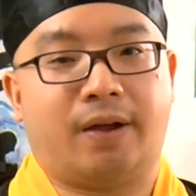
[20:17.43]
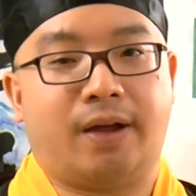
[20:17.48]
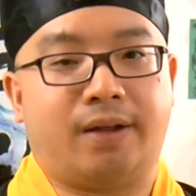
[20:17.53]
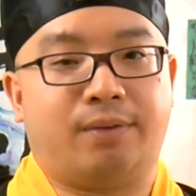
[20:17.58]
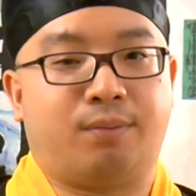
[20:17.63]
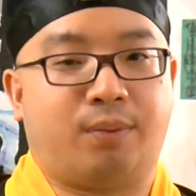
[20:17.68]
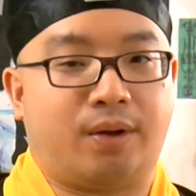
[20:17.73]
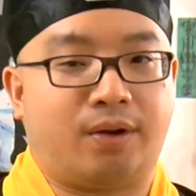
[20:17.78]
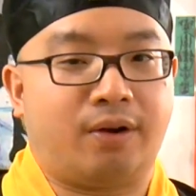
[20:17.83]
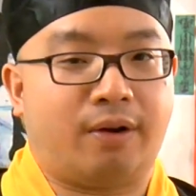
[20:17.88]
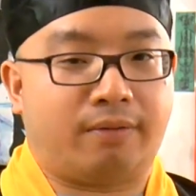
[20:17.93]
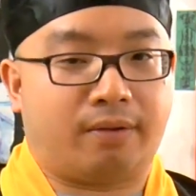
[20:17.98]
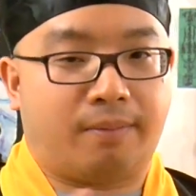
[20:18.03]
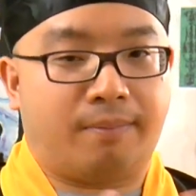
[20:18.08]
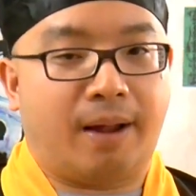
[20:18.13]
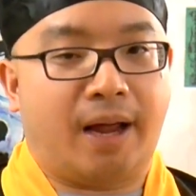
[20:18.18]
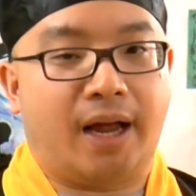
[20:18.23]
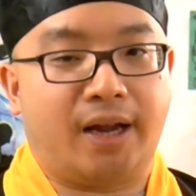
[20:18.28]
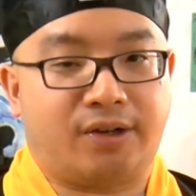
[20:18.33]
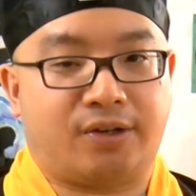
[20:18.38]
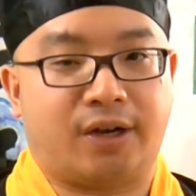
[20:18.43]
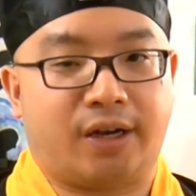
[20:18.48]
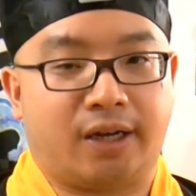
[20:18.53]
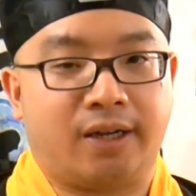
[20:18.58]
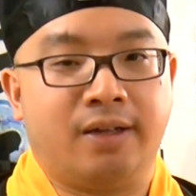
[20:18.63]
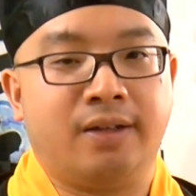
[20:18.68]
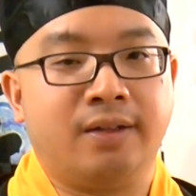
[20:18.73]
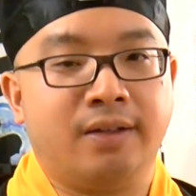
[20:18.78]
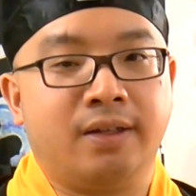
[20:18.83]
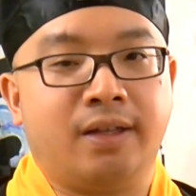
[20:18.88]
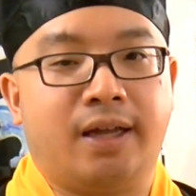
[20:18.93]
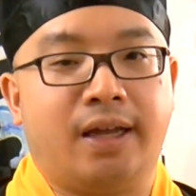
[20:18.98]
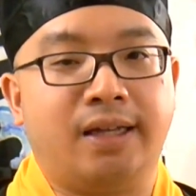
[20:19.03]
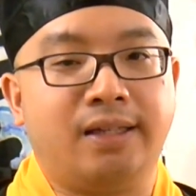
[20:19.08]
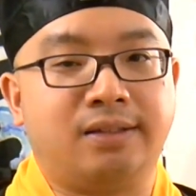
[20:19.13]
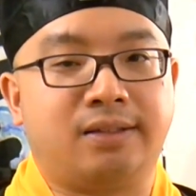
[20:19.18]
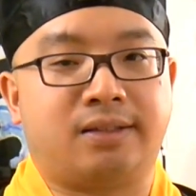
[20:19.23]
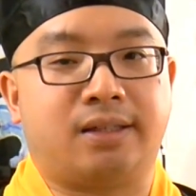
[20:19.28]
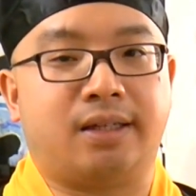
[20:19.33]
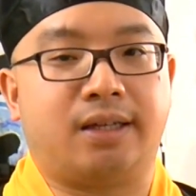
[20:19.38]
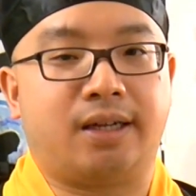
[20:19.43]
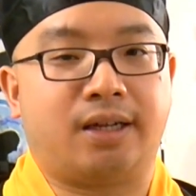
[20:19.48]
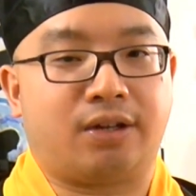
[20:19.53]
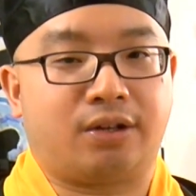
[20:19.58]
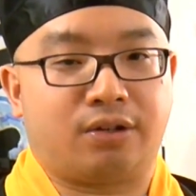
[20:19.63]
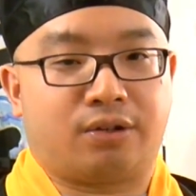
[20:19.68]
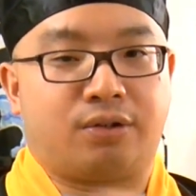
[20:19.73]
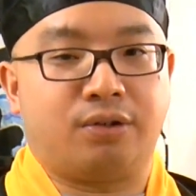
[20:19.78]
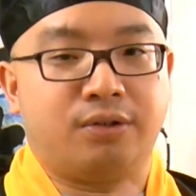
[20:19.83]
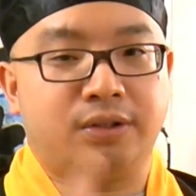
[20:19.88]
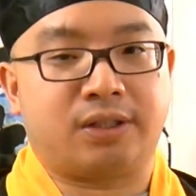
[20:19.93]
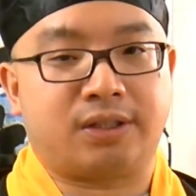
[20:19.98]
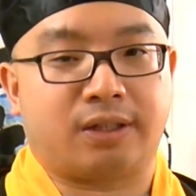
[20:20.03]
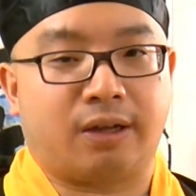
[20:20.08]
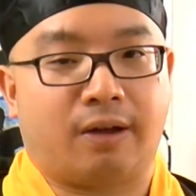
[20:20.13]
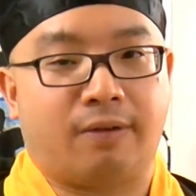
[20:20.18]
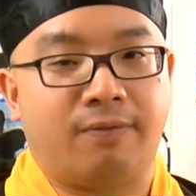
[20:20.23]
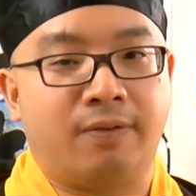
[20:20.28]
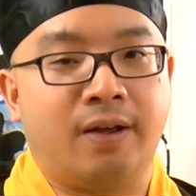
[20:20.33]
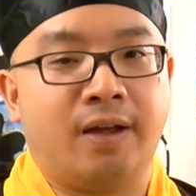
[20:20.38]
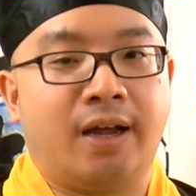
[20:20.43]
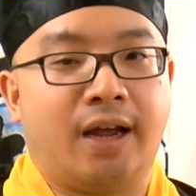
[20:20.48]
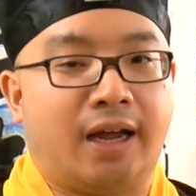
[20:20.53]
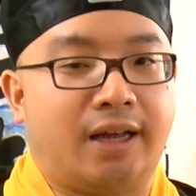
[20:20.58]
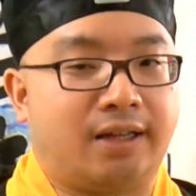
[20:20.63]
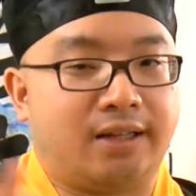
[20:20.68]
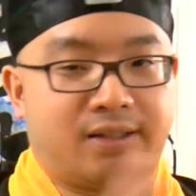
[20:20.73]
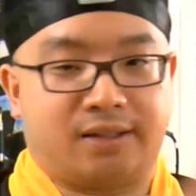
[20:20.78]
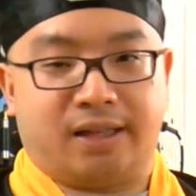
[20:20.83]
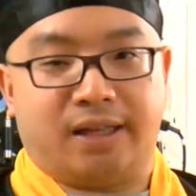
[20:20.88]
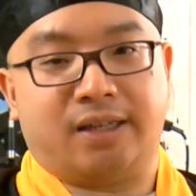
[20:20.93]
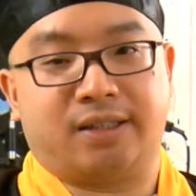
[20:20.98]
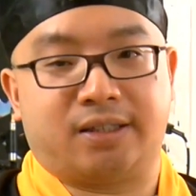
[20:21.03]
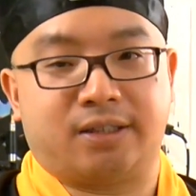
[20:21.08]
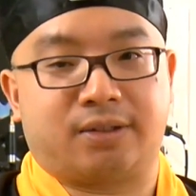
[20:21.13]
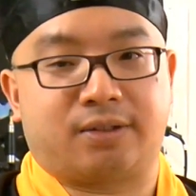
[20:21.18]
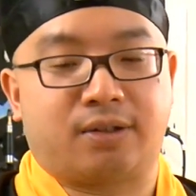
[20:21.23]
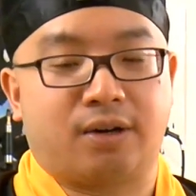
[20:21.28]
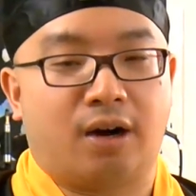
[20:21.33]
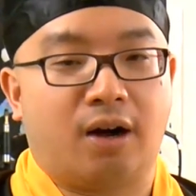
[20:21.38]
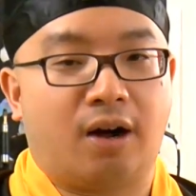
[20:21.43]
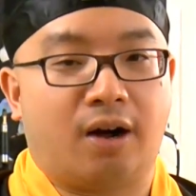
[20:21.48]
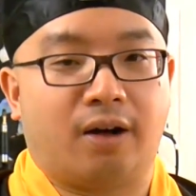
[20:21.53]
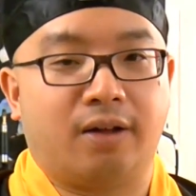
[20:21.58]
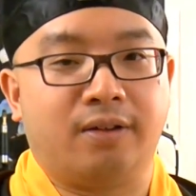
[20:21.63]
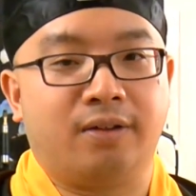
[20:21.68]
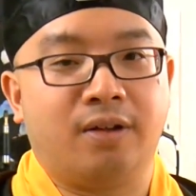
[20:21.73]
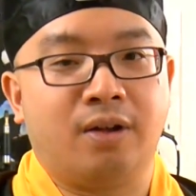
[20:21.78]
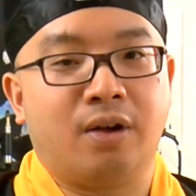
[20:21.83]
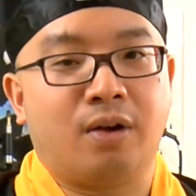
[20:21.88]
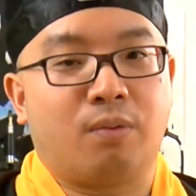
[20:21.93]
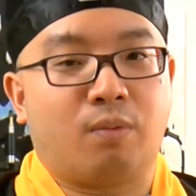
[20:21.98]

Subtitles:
And when you have the magic, instantly you do stuff and the things are gone.